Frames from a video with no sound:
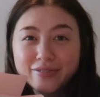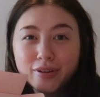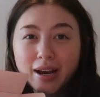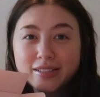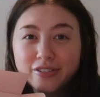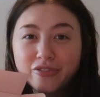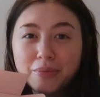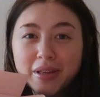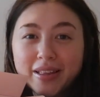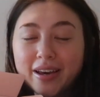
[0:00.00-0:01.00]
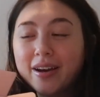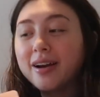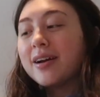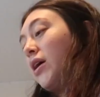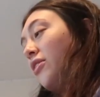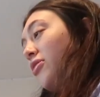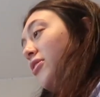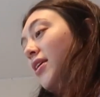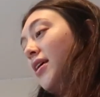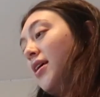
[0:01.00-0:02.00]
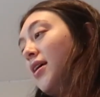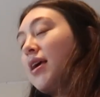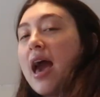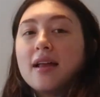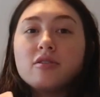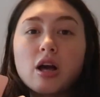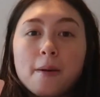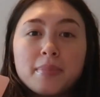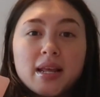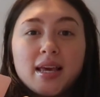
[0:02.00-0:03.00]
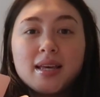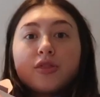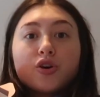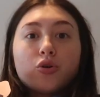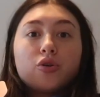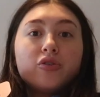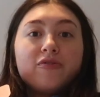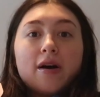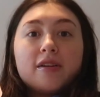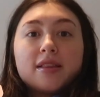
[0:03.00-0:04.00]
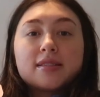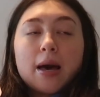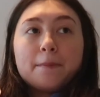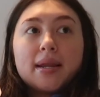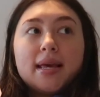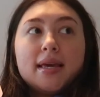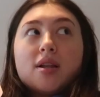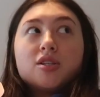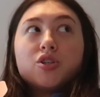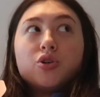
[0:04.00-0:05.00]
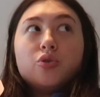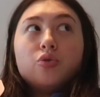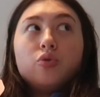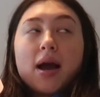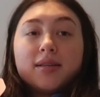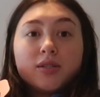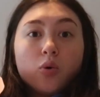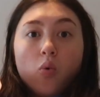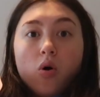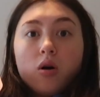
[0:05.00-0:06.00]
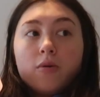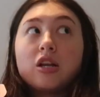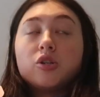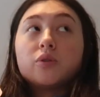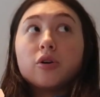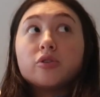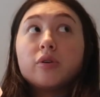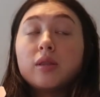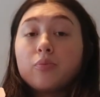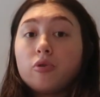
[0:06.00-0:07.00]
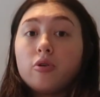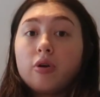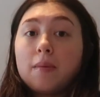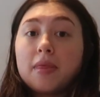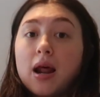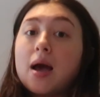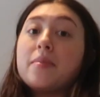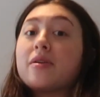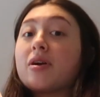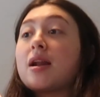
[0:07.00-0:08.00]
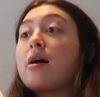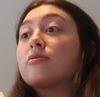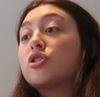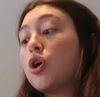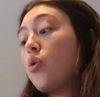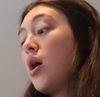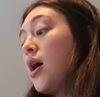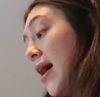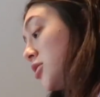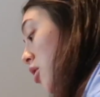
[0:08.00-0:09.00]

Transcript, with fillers: If you guys are familiar with the candle company, the girl who founded this company went to my school, and she was also in the program that I'm in right now, so that's